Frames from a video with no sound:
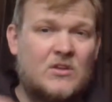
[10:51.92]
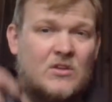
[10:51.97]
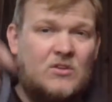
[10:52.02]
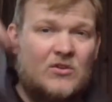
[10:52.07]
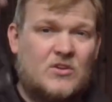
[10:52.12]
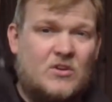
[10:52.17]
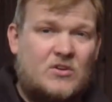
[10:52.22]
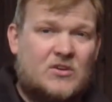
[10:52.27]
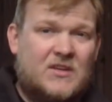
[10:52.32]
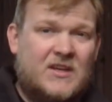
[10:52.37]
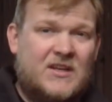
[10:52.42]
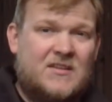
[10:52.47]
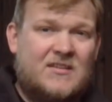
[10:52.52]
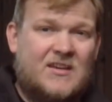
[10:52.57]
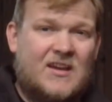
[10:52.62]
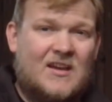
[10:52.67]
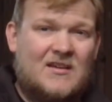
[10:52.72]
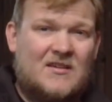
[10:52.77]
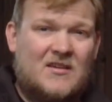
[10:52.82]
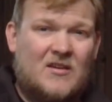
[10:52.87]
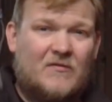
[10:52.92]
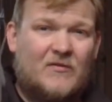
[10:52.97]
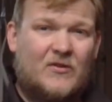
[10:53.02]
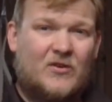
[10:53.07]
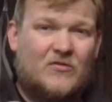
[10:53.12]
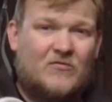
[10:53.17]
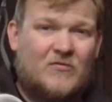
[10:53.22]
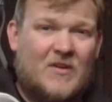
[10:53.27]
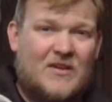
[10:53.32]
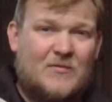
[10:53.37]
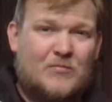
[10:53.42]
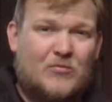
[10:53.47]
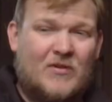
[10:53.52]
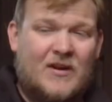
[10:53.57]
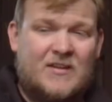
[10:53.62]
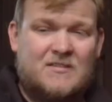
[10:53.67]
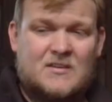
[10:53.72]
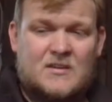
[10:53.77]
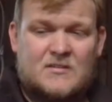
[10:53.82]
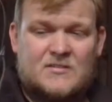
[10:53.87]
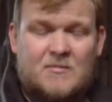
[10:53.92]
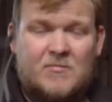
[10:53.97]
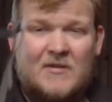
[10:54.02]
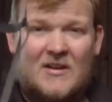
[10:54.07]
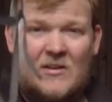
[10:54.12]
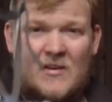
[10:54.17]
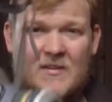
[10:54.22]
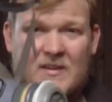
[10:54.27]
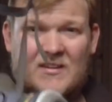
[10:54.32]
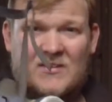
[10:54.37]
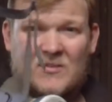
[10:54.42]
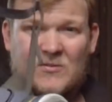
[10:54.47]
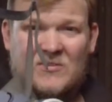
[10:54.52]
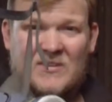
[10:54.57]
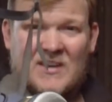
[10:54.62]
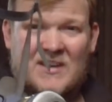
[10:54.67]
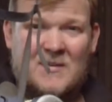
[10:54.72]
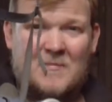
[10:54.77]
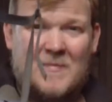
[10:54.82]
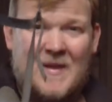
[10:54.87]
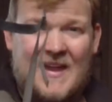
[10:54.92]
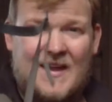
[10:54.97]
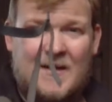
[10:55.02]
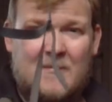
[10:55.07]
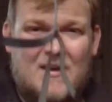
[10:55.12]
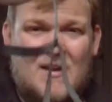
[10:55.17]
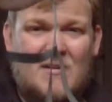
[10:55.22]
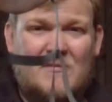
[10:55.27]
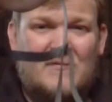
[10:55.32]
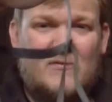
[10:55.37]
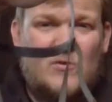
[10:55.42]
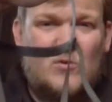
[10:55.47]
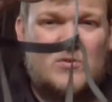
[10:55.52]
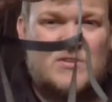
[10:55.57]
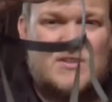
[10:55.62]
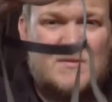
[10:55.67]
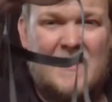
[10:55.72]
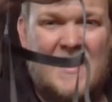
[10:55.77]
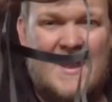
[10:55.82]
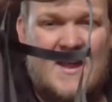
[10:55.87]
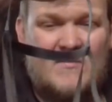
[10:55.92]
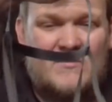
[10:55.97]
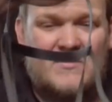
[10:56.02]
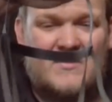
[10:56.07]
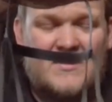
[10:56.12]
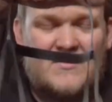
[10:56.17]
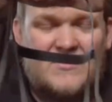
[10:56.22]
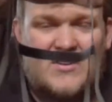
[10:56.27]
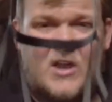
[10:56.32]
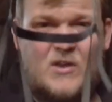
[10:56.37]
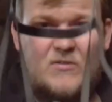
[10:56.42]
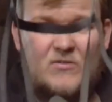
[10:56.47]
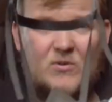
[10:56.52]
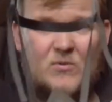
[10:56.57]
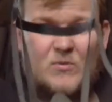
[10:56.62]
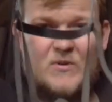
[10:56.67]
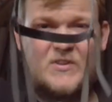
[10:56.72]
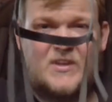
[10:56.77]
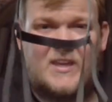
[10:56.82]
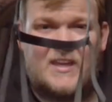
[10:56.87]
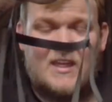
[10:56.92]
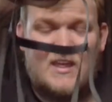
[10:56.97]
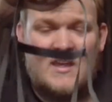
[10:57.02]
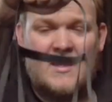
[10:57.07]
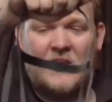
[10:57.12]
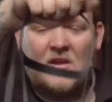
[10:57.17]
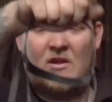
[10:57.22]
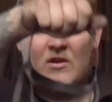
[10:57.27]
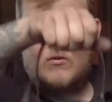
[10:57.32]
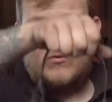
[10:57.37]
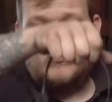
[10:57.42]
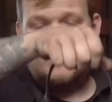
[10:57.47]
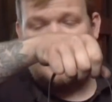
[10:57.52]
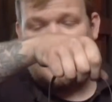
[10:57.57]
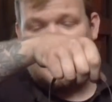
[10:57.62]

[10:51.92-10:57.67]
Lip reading: So you need to get yourself a good respirator. Something like this will set you back about £40 in total with the